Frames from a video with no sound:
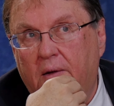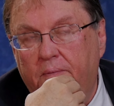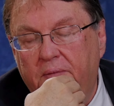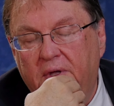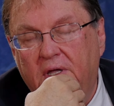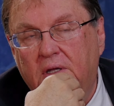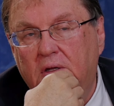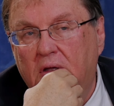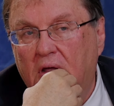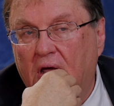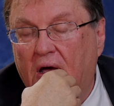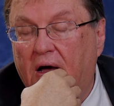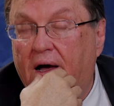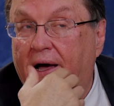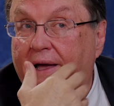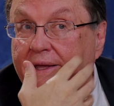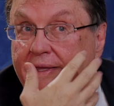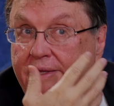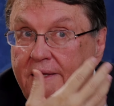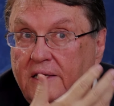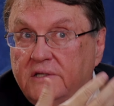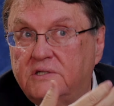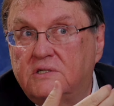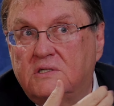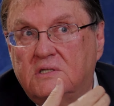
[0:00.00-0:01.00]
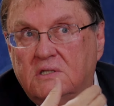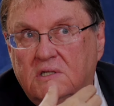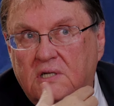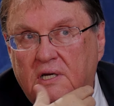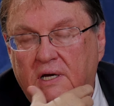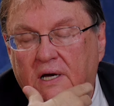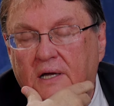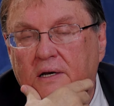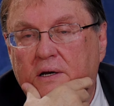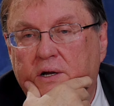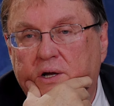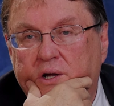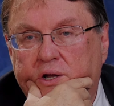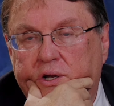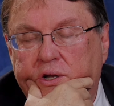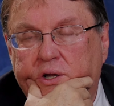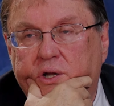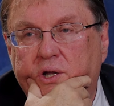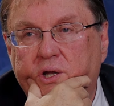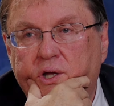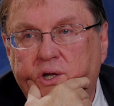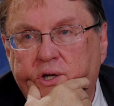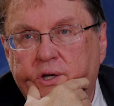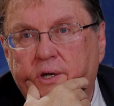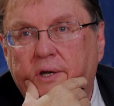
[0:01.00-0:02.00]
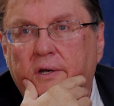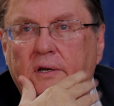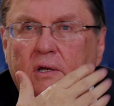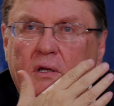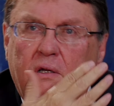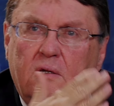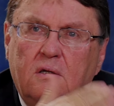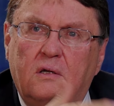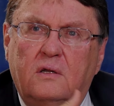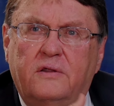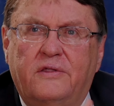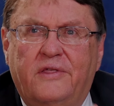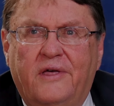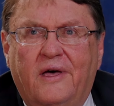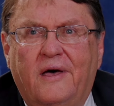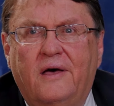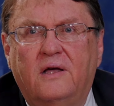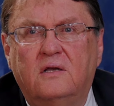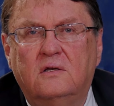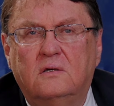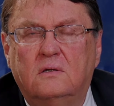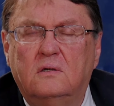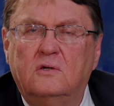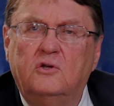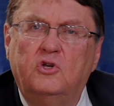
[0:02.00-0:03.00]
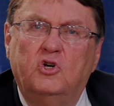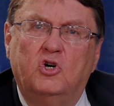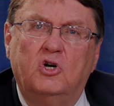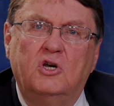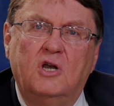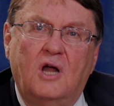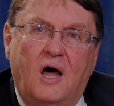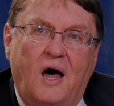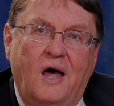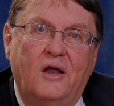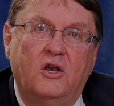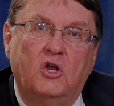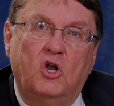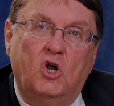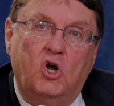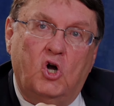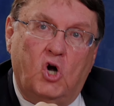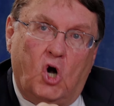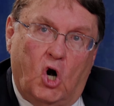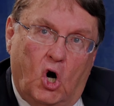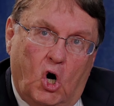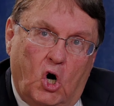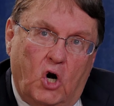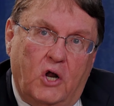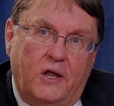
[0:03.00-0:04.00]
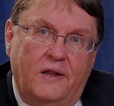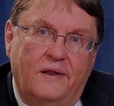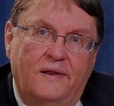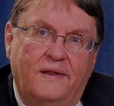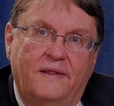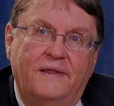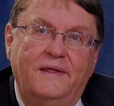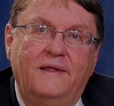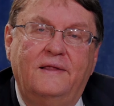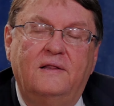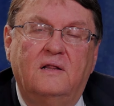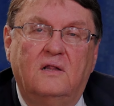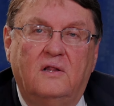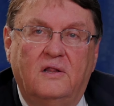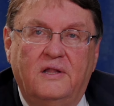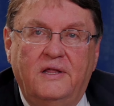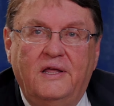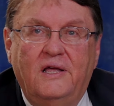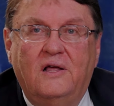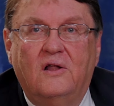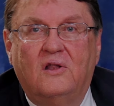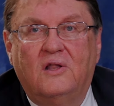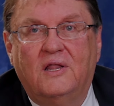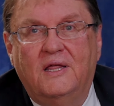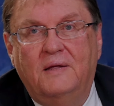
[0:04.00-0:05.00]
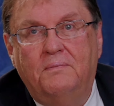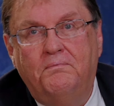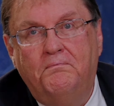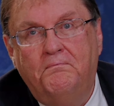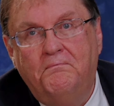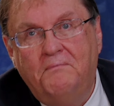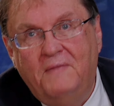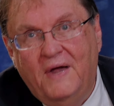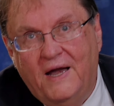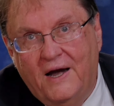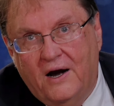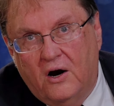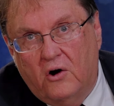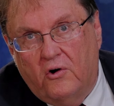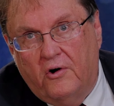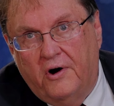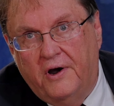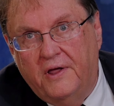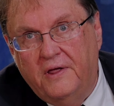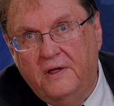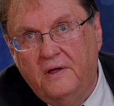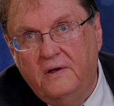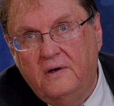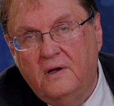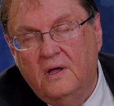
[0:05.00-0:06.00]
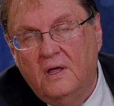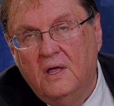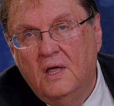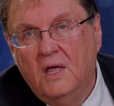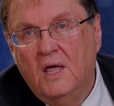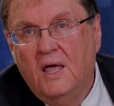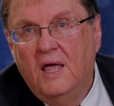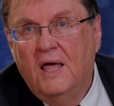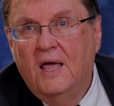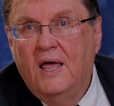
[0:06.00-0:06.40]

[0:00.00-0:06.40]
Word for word: I mean, yeah, I guess technically that you're not currently legally married,